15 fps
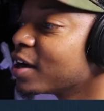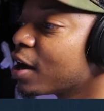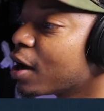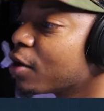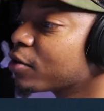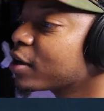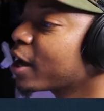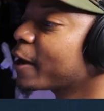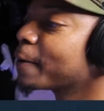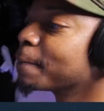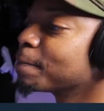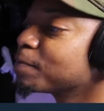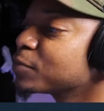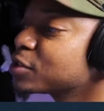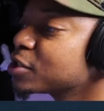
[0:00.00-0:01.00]
Okay,
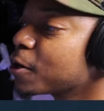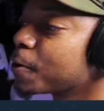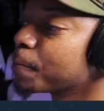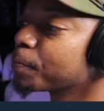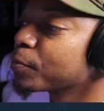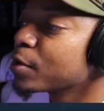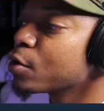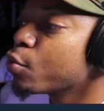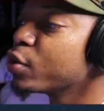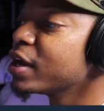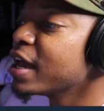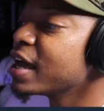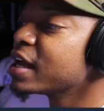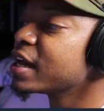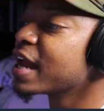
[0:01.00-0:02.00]
so went
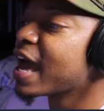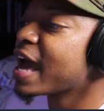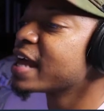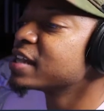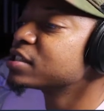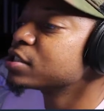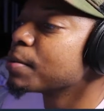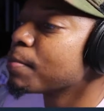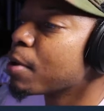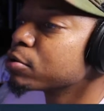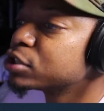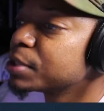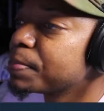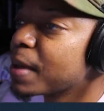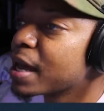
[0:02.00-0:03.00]
ahead and added some
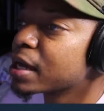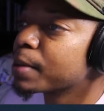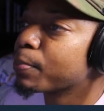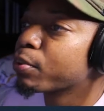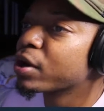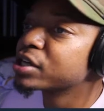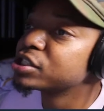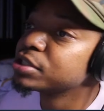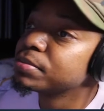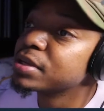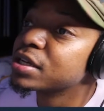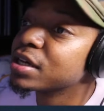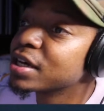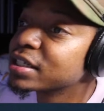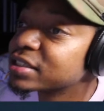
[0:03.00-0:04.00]
multiband compression
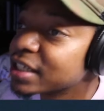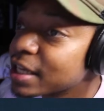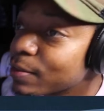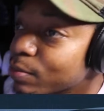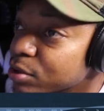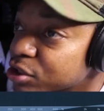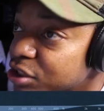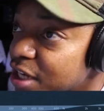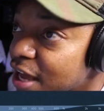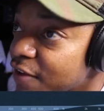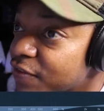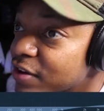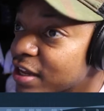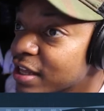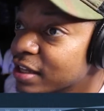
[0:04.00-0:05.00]
because it was
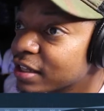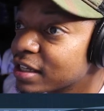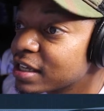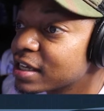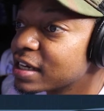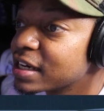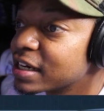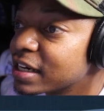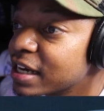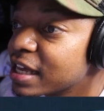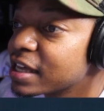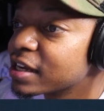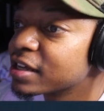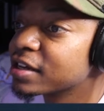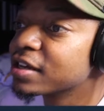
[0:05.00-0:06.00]
definitely
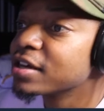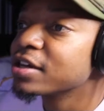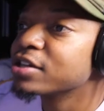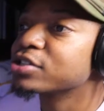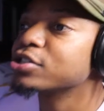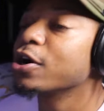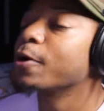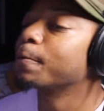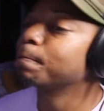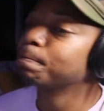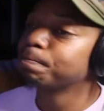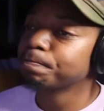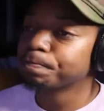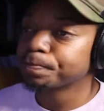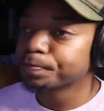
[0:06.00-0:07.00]
needed. So
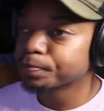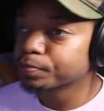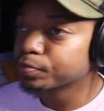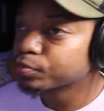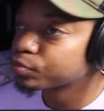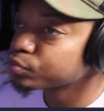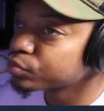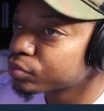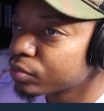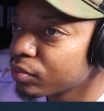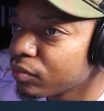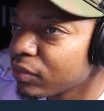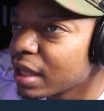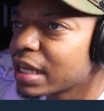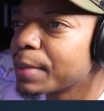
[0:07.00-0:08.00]

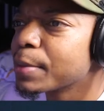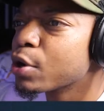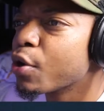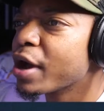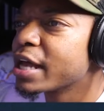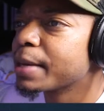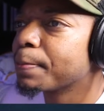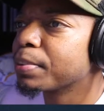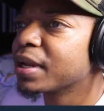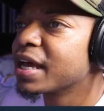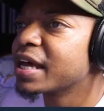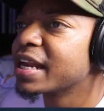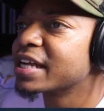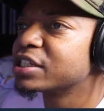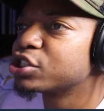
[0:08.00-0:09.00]
let me go ahead and
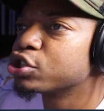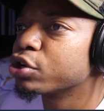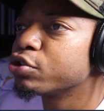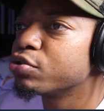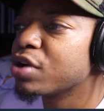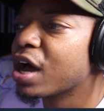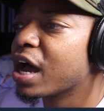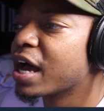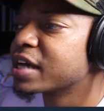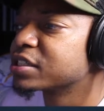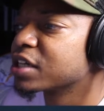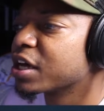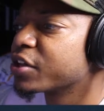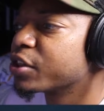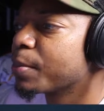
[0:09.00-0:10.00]
play it and show you guys
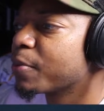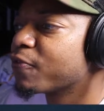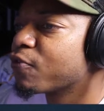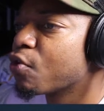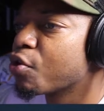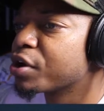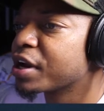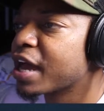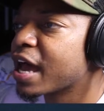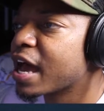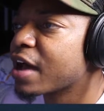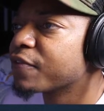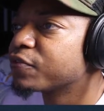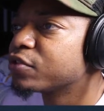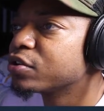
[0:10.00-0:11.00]
the before and
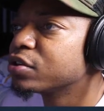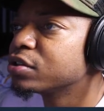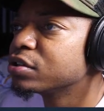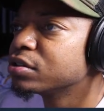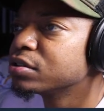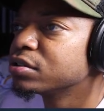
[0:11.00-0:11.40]
after.